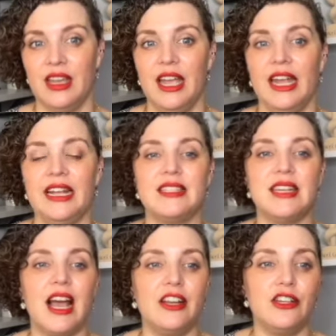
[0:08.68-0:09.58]
It's
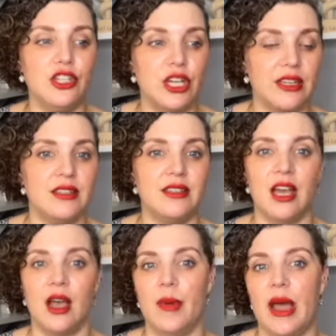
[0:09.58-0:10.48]
not just
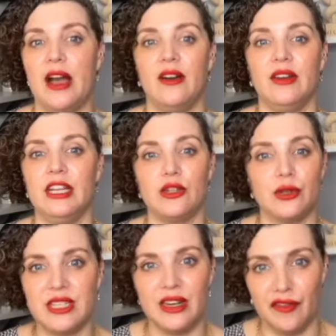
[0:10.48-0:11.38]
about
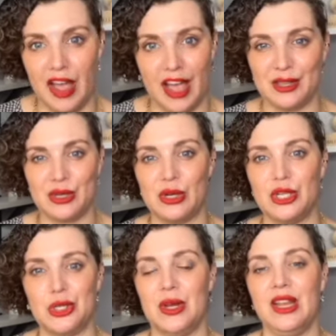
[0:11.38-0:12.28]
interesting facts or
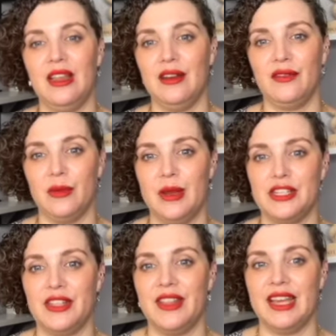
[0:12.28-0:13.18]
intriguing
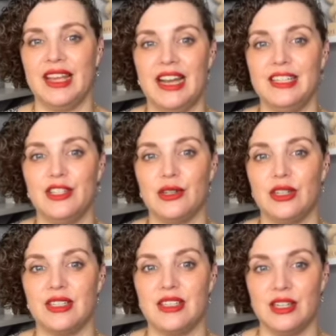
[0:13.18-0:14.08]
information that guides your
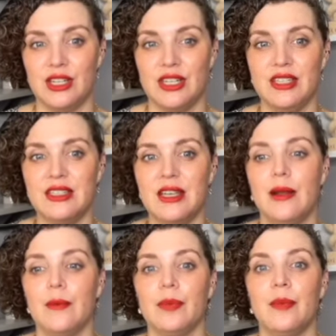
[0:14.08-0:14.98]
decisions,
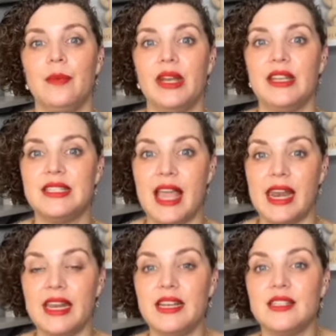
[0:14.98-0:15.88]
but
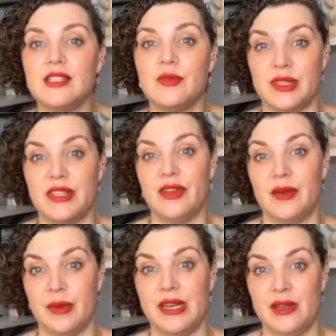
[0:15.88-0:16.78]
setting
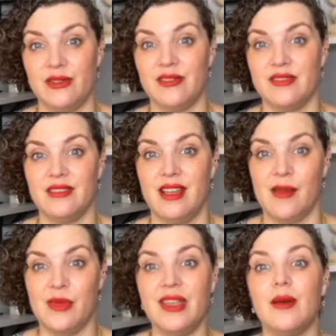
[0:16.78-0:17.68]
specific money goals
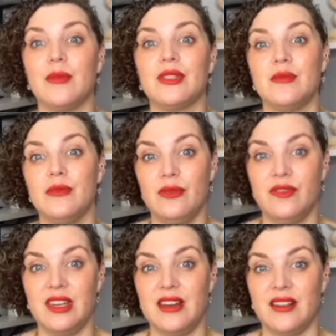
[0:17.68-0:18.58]
and being able to move
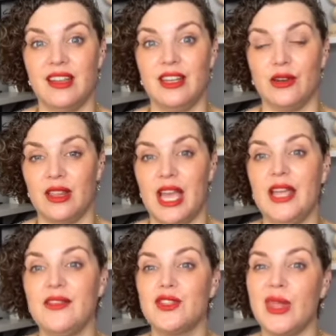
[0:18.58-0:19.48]
the needle in your
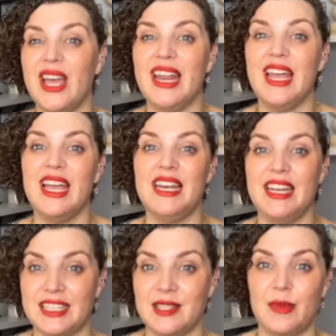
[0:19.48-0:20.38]
life so that
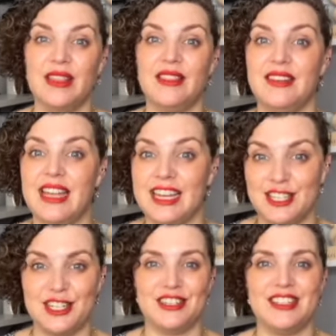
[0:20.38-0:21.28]
next month,
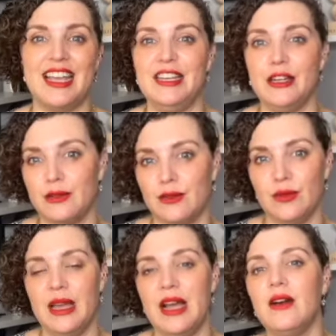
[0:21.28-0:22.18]
next year, 10 years
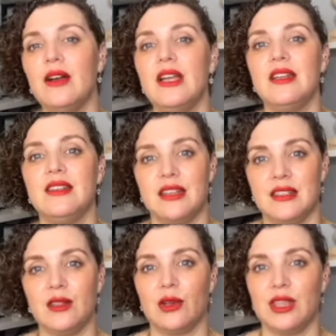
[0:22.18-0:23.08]
from now
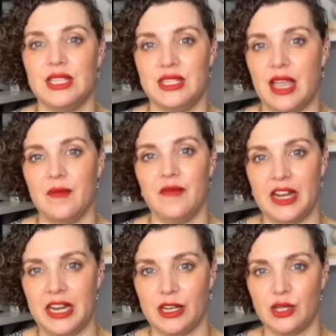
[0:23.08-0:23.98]
doesn't look the same
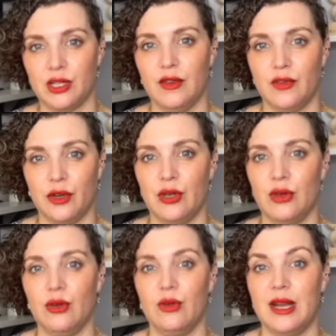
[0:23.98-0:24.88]
financially for
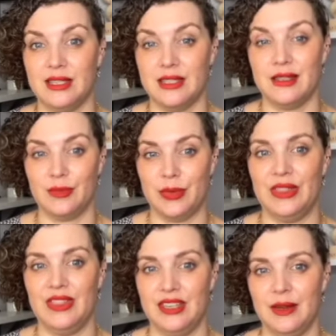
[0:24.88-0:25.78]
you as this month did.